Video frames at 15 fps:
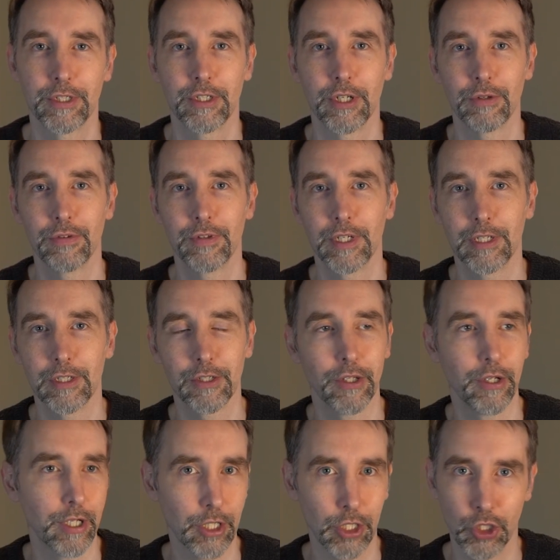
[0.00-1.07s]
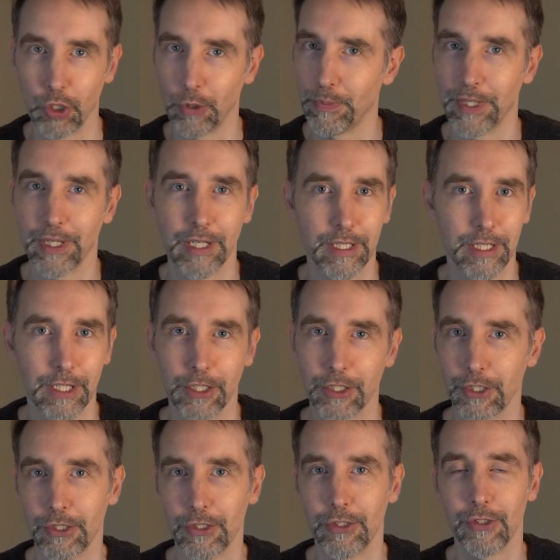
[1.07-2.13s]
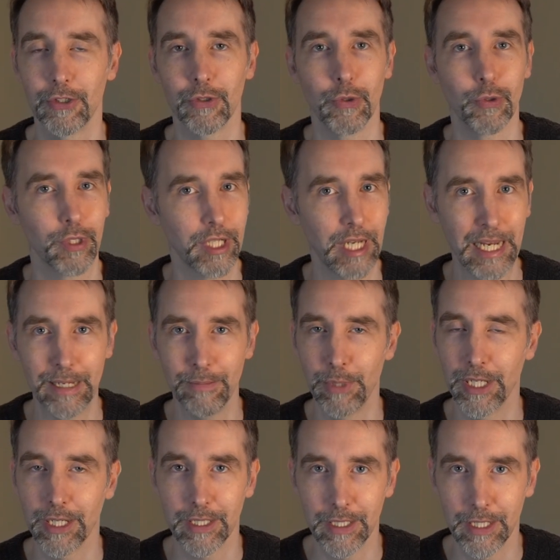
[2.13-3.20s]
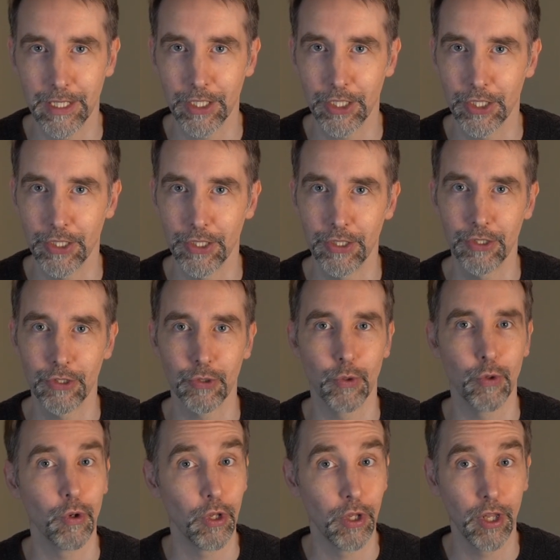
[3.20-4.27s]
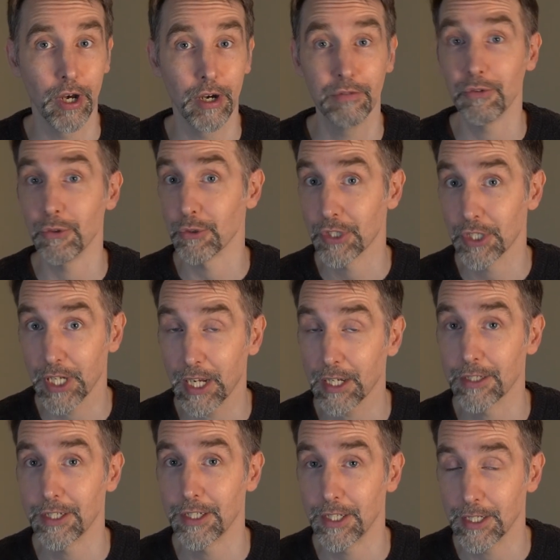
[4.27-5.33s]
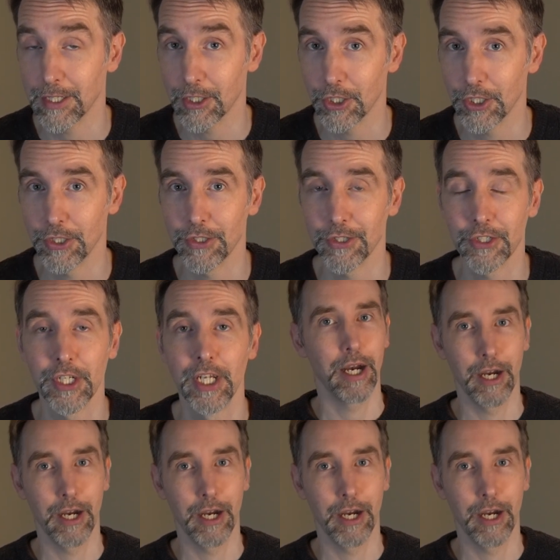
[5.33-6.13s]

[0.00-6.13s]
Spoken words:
So things like shopping addictions or gaming addictions or love or sex addictions.